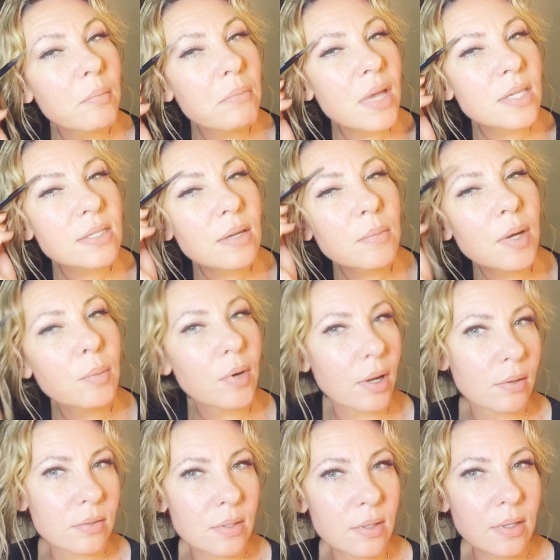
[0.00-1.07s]
of mess up my
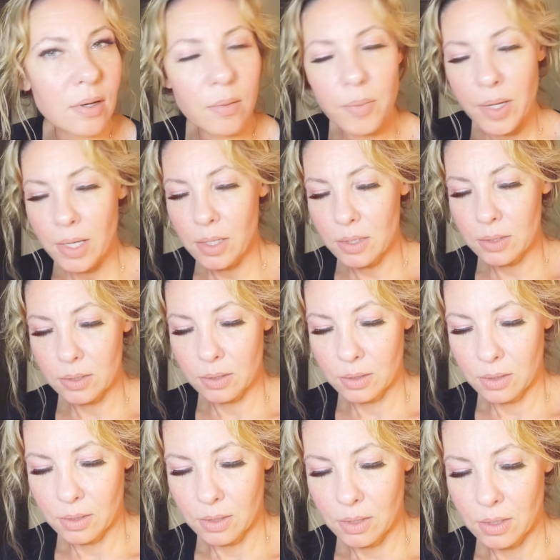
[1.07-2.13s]
brows a little bit
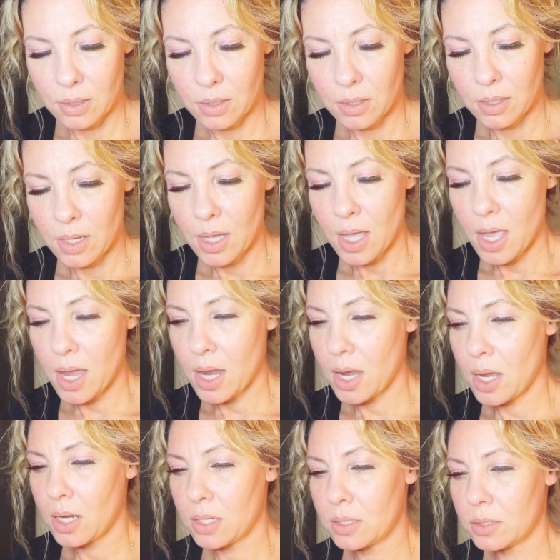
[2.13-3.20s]

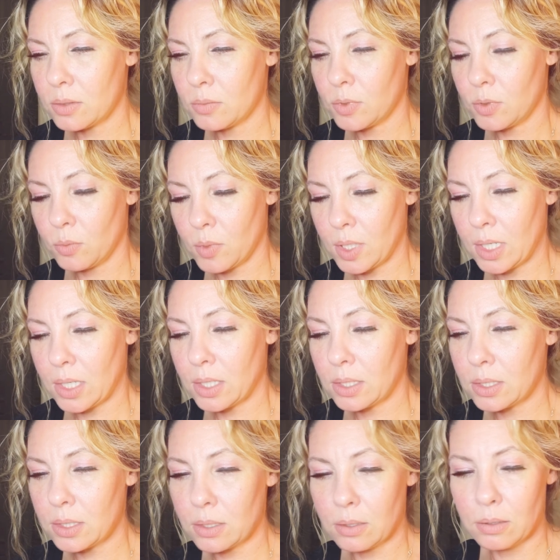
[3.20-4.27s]
and with one end,